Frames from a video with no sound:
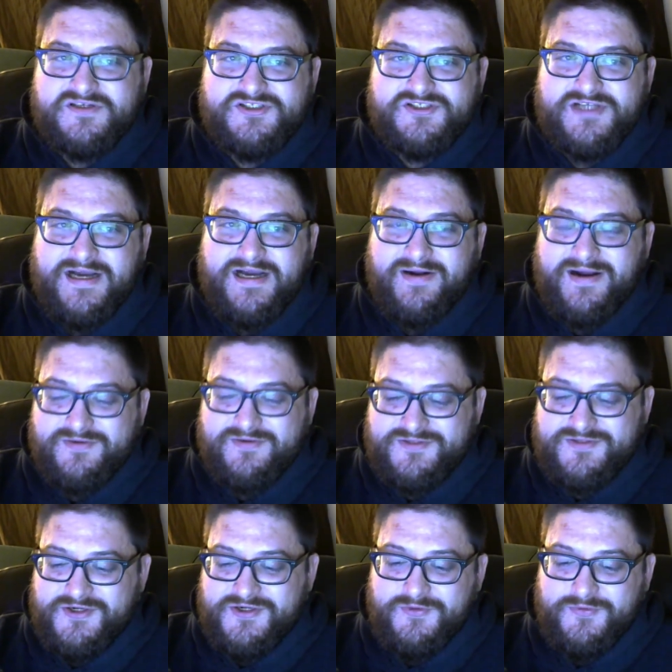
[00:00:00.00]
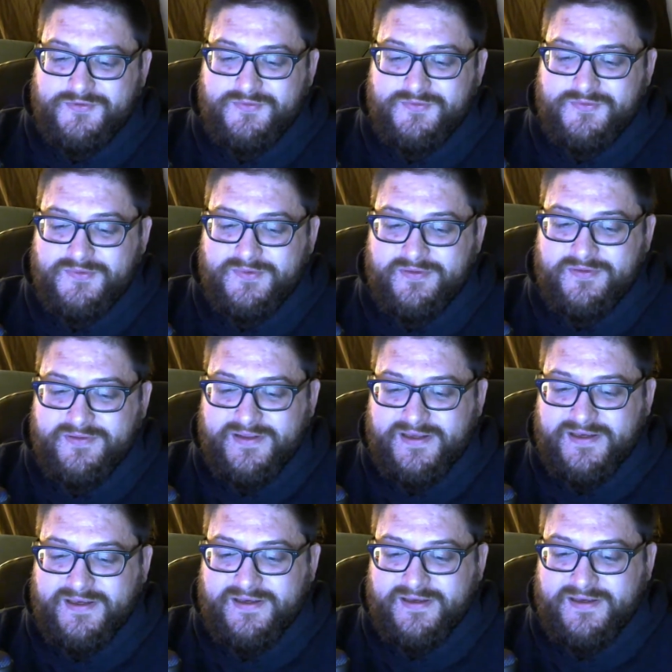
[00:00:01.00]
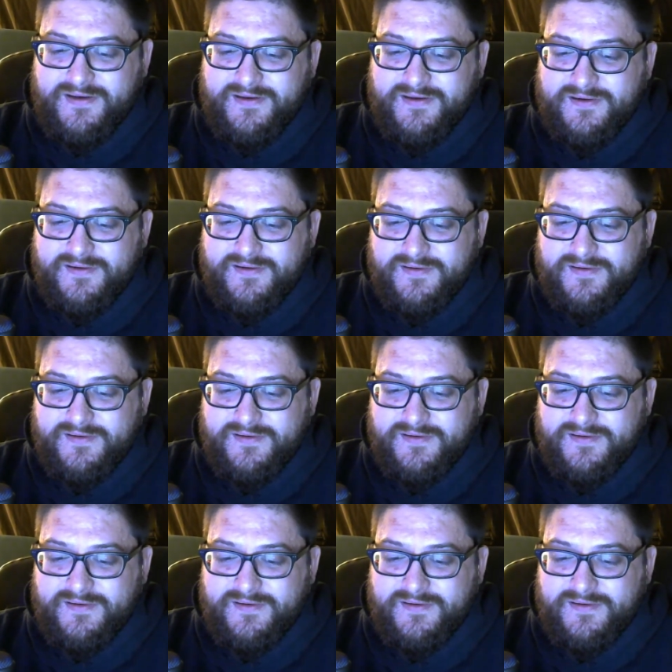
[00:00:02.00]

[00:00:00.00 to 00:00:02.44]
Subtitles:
shout out to the